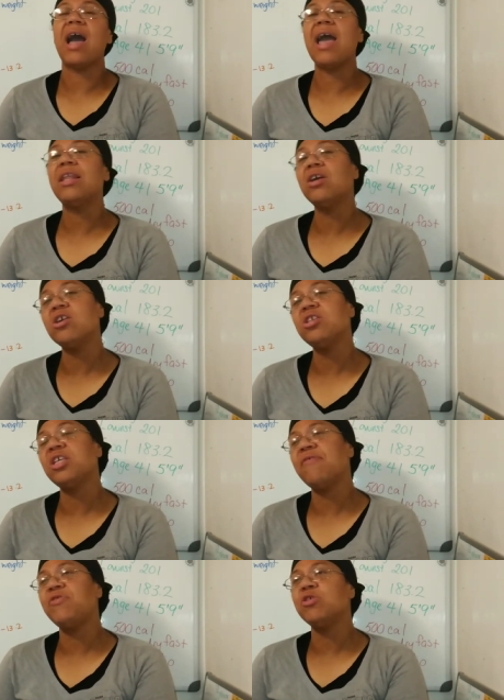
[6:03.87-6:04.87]
I learned
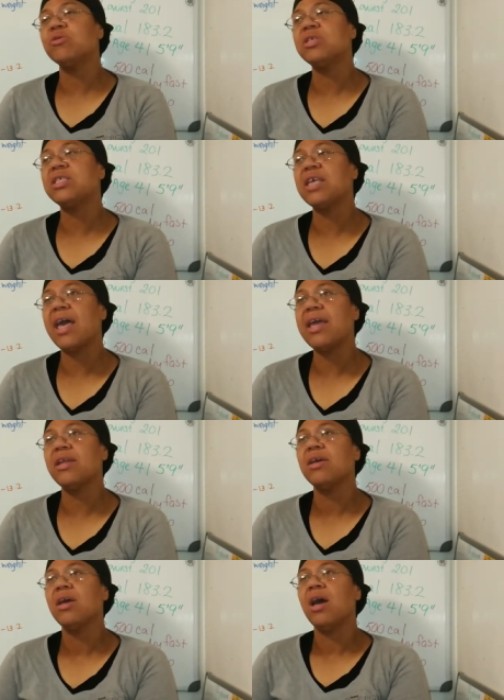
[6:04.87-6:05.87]
if you
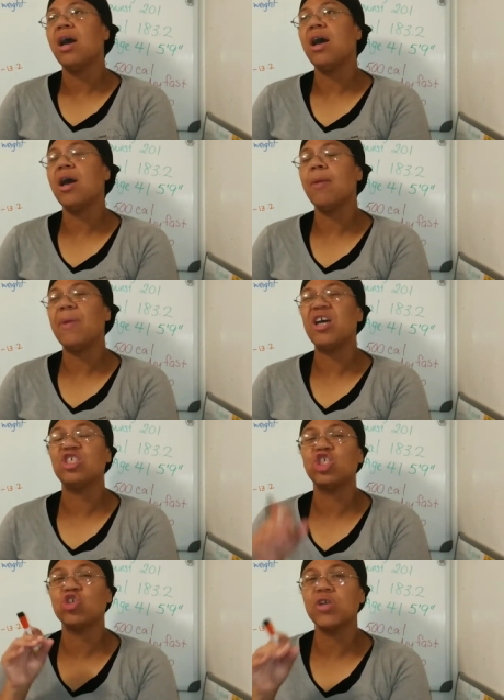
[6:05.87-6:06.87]
set um, a
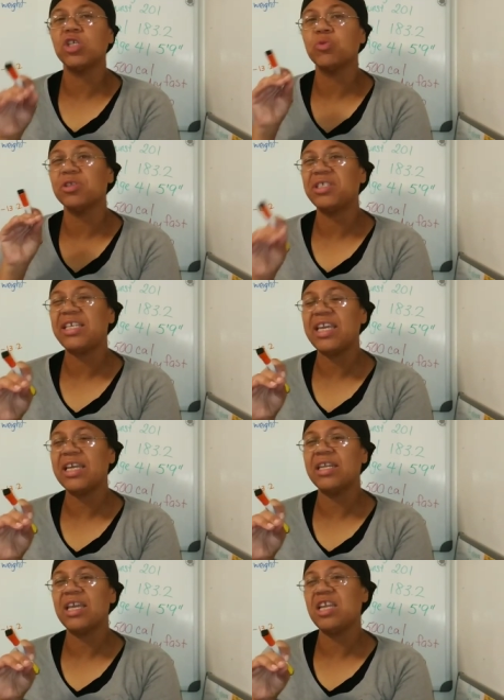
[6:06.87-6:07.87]
strict
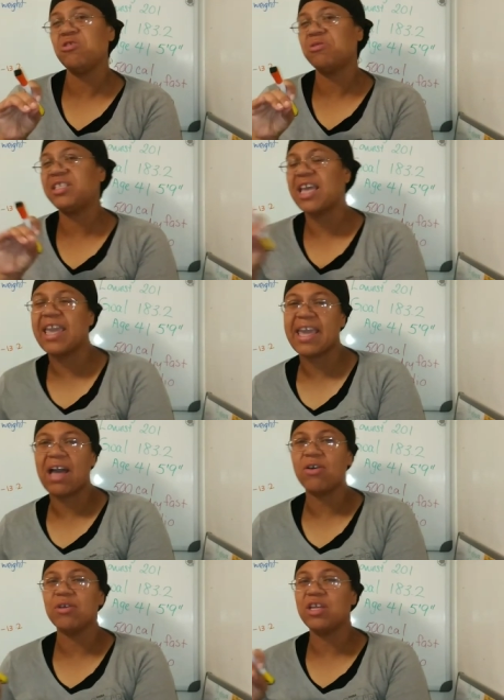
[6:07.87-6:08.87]
routine and you take
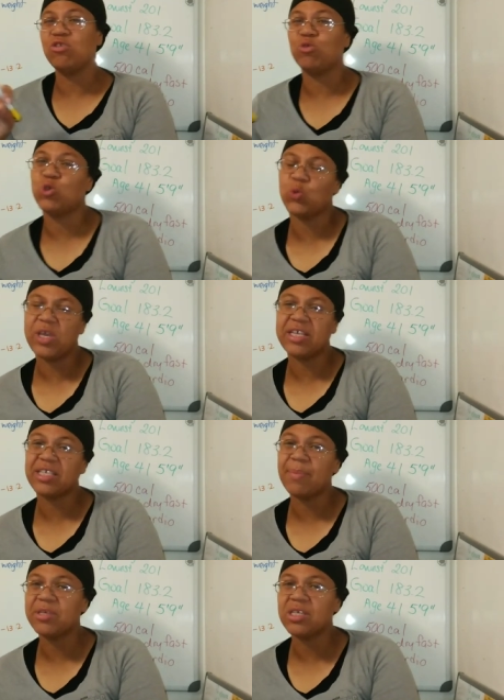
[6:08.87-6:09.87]
out and you tweak
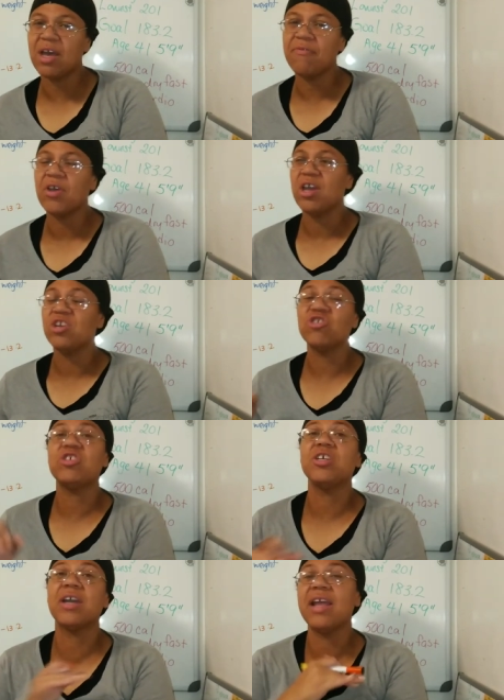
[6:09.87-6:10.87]
some stuff, you're
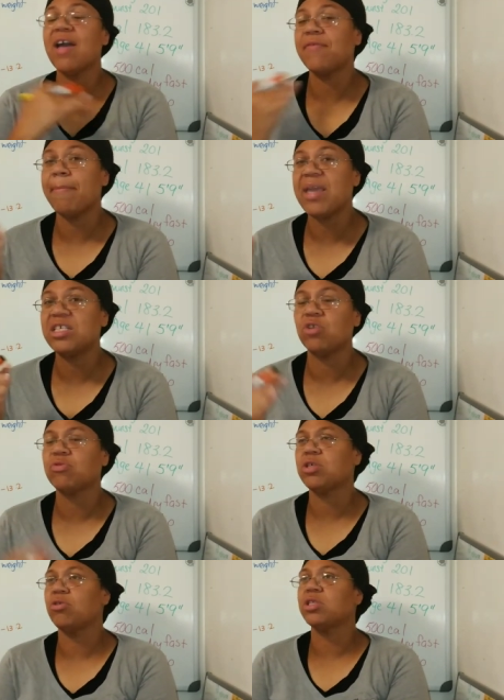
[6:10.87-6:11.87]
still going to have amazing
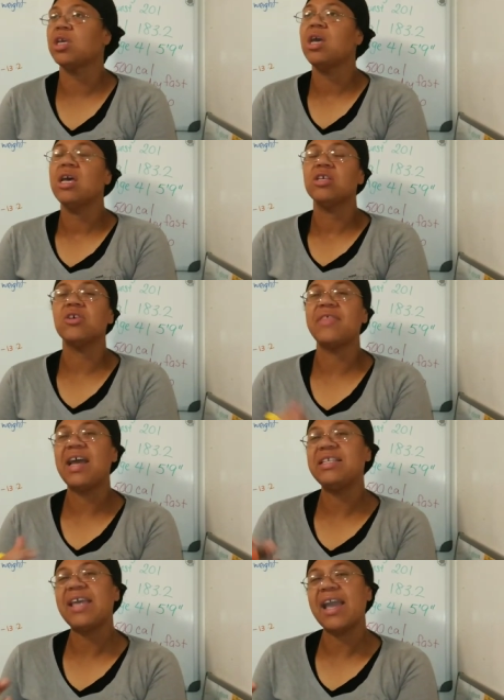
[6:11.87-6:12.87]
results. So
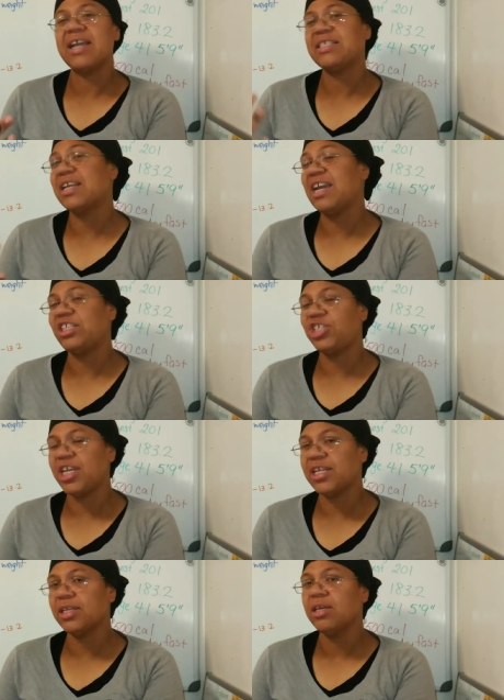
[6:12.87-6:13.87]
that day I said I
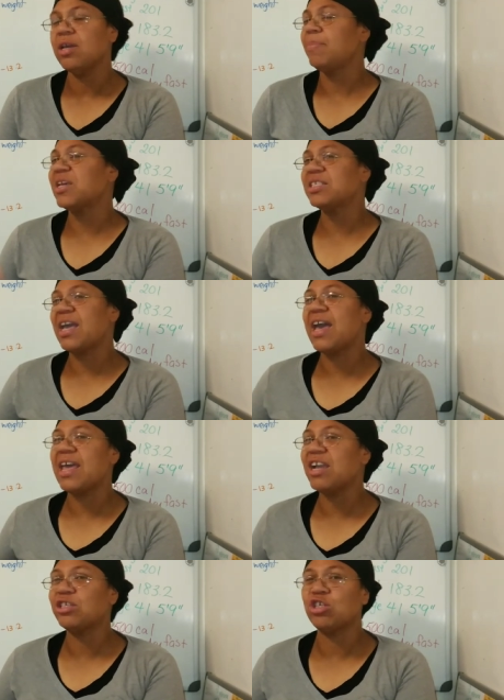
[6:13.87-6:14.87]
cheated because I had
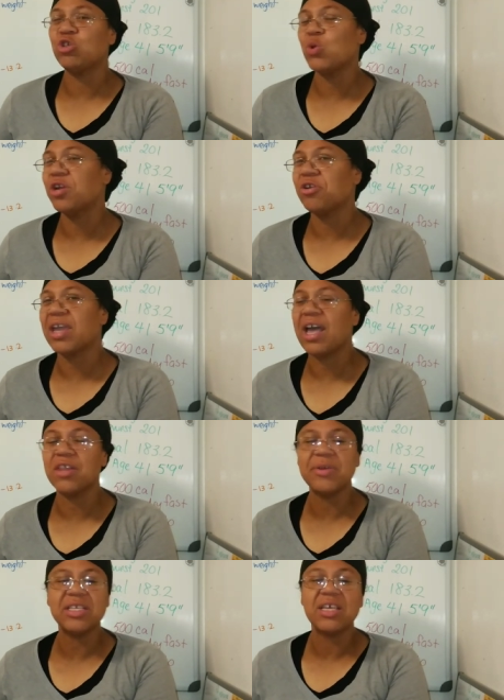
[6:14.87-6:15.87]
an extra 200
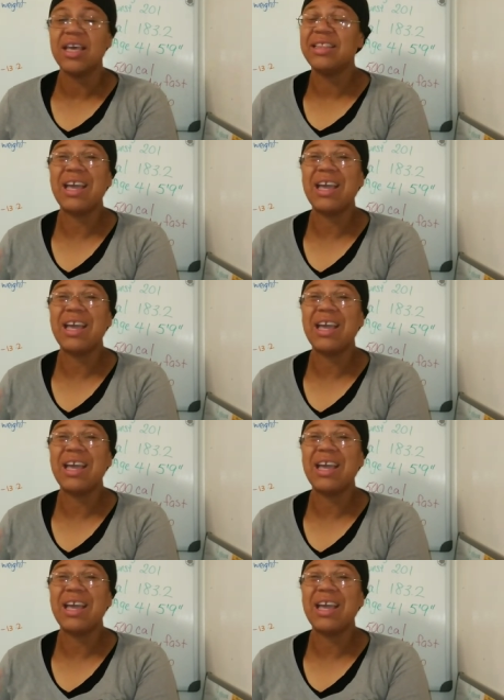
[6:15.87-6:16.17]
calories.